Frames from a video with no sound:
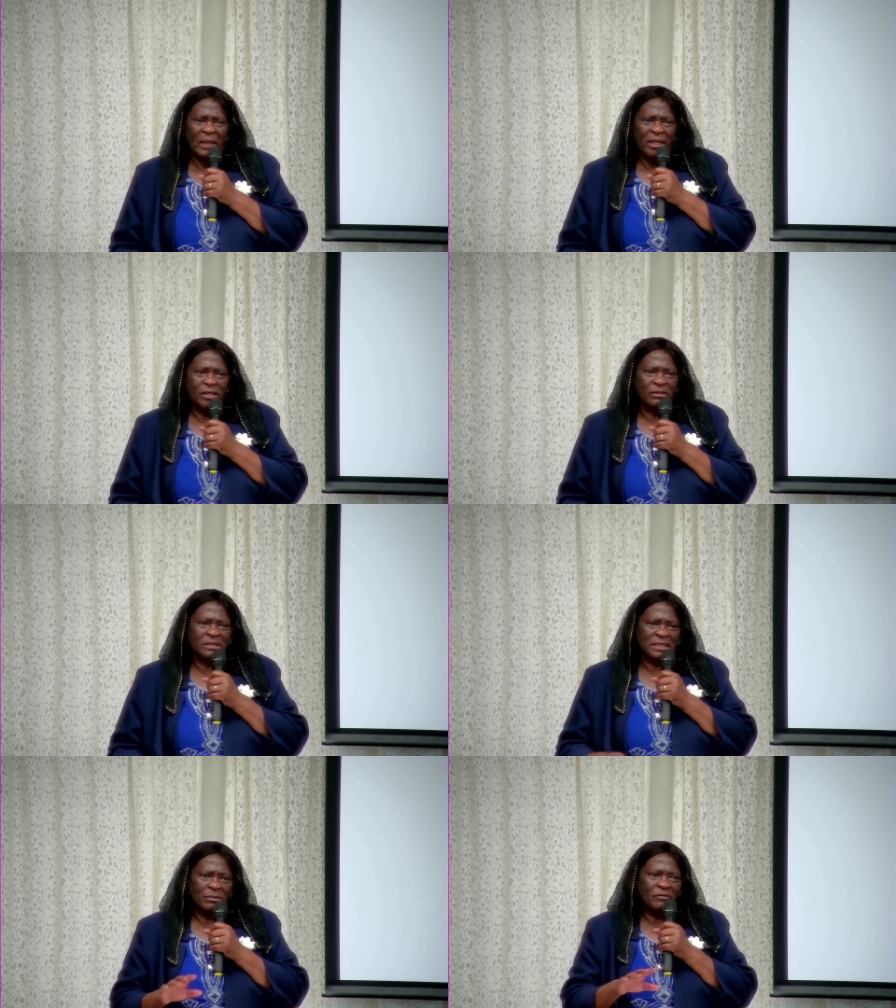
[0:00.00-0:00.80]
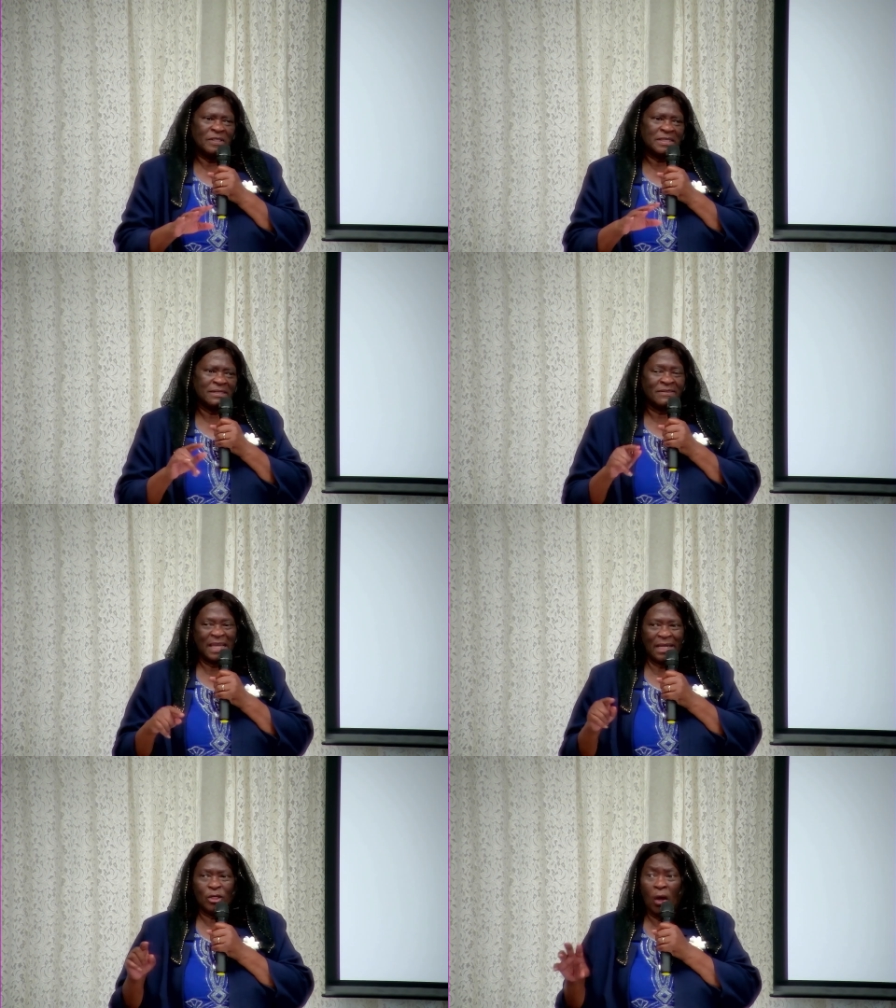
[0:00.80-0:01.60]
You know, some of us has
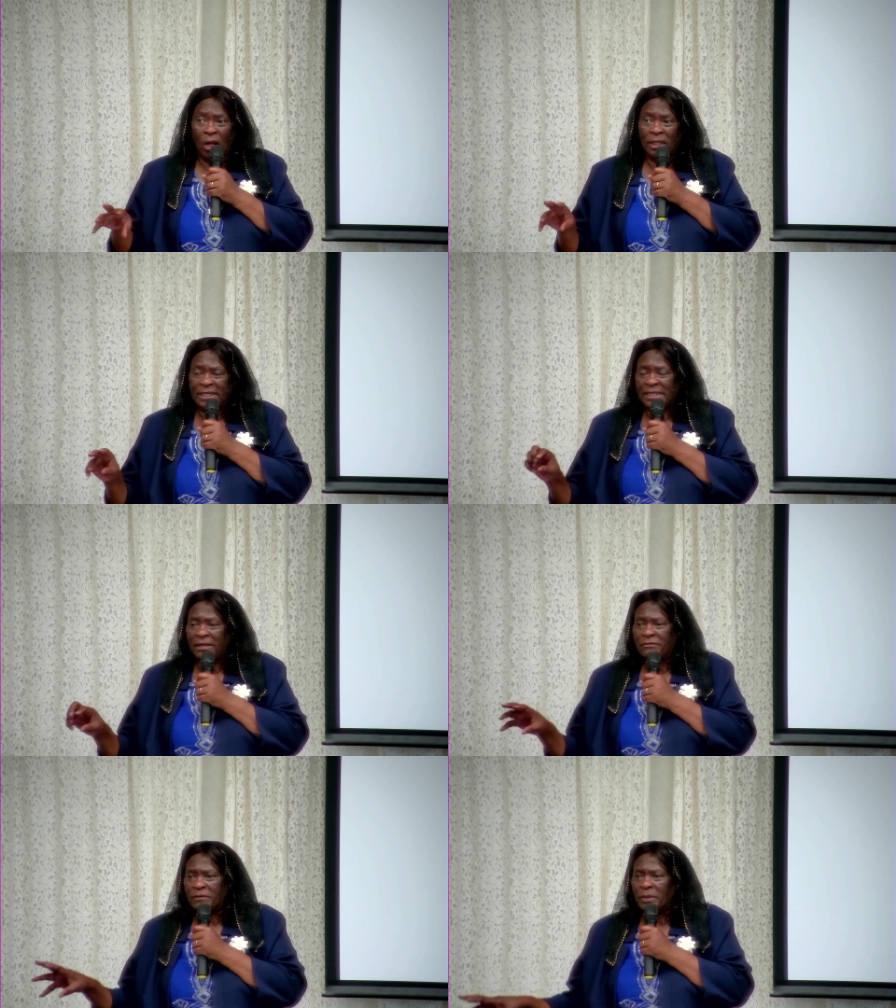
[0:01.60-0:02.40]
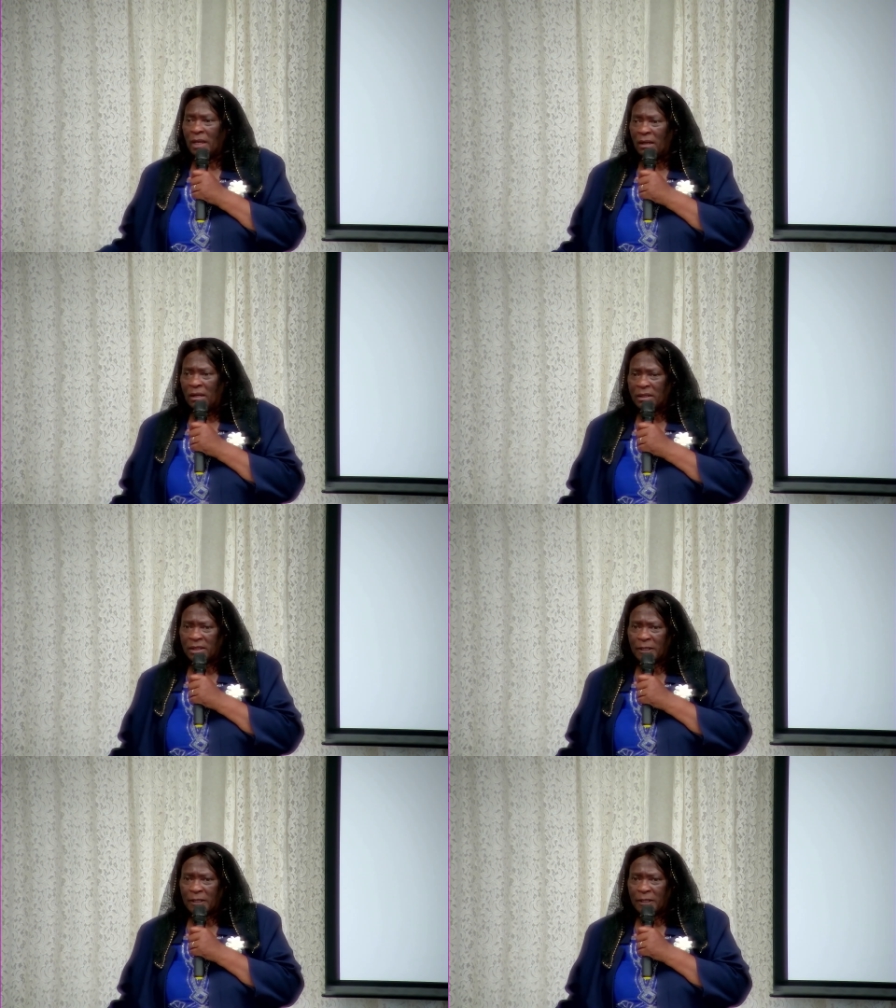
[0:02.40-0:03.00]
taken a holiday from God.